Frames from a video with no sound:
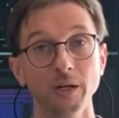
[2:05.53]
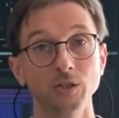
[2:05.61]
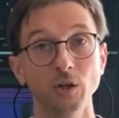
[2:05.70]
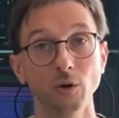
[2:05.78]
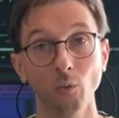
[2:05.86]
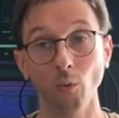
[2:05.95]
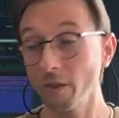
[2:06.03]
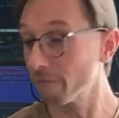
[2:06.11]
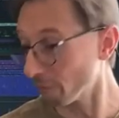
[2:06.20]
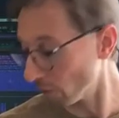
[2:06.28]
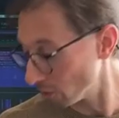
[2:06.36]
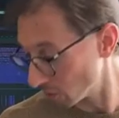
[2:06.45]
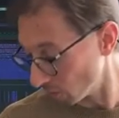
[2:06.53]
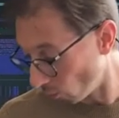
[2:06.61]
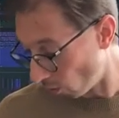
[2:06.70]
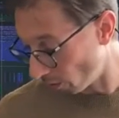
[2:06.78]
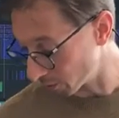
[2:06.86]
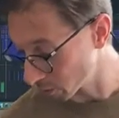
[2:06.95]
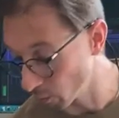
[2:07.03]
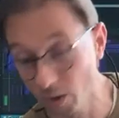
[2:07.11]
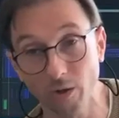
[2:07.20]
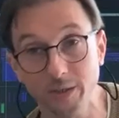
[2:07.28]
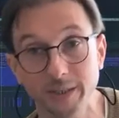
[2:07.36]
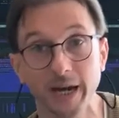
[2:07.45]
So one of the first waters we
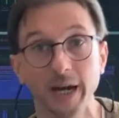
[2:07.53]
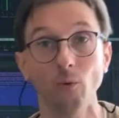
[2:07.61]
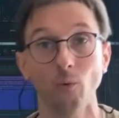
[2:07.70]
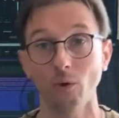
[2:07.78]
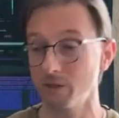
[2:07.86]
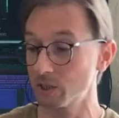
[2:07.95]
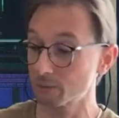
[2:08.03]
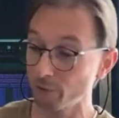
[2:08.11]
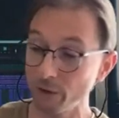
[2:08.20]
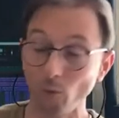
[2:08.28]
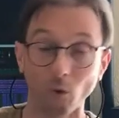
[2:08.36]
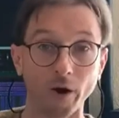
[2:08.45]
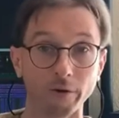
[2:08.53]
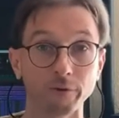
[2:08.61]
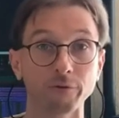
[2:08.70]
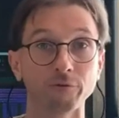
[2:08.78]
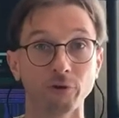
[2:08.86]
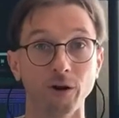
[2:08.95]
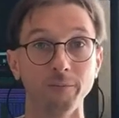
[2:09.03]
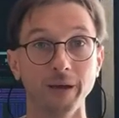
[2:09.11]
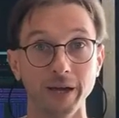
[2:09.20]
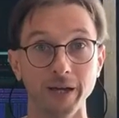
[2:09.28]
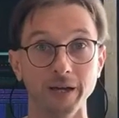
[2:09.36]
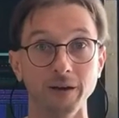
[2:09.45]
looked at was spring water from
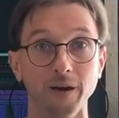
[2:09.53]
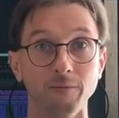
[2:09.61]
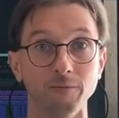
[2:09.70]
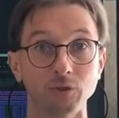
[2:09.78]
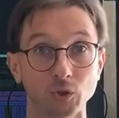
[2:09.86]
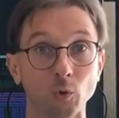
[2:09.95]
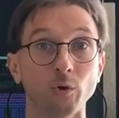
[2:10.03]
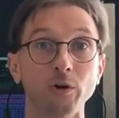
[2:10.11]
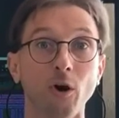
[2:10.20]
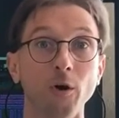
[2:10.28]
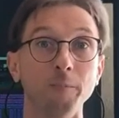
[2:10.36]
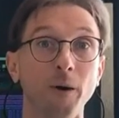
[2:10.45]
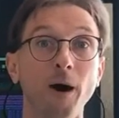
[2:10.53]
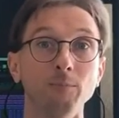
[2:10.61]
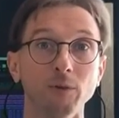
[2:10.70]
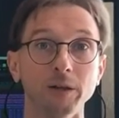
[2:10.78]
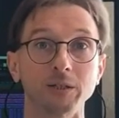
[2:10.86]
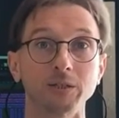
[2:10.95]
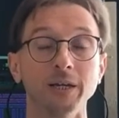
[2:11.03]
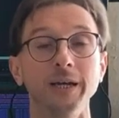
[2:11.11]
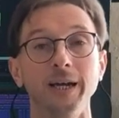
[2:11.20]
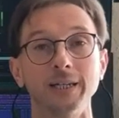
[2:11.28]
a store called Publix.